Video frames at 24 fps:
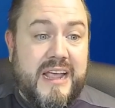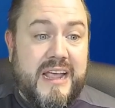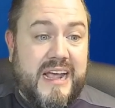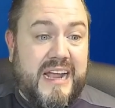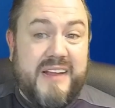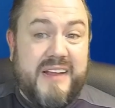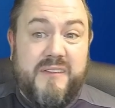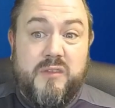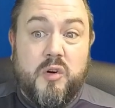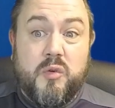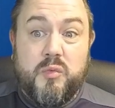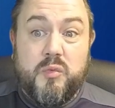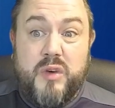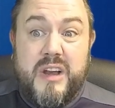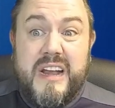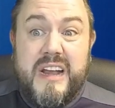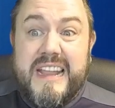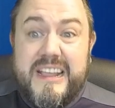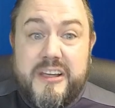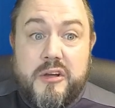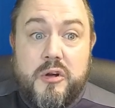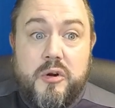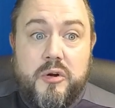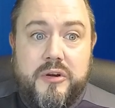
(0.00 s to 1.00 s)
and they've looked
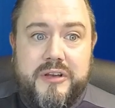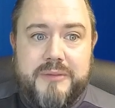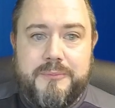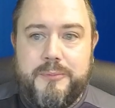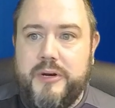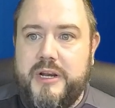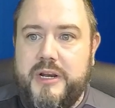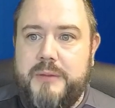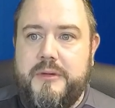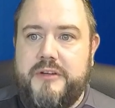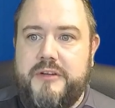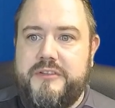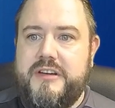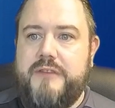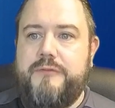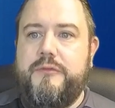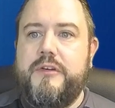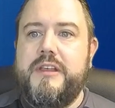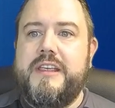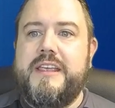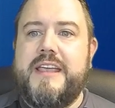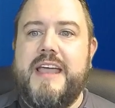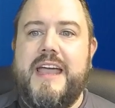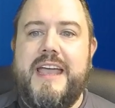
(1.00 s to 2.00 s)
really good in pretty much
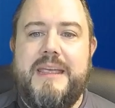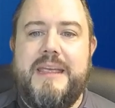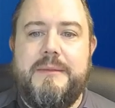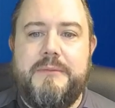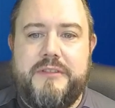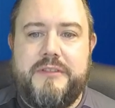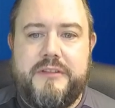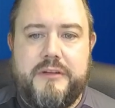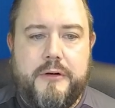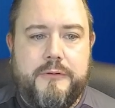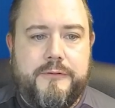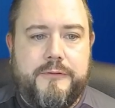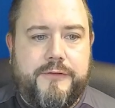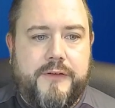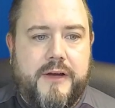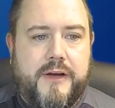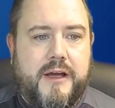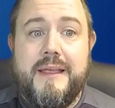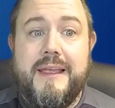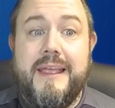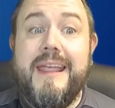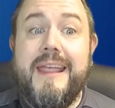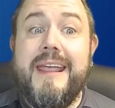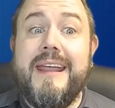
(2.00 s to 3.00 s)
every game so far.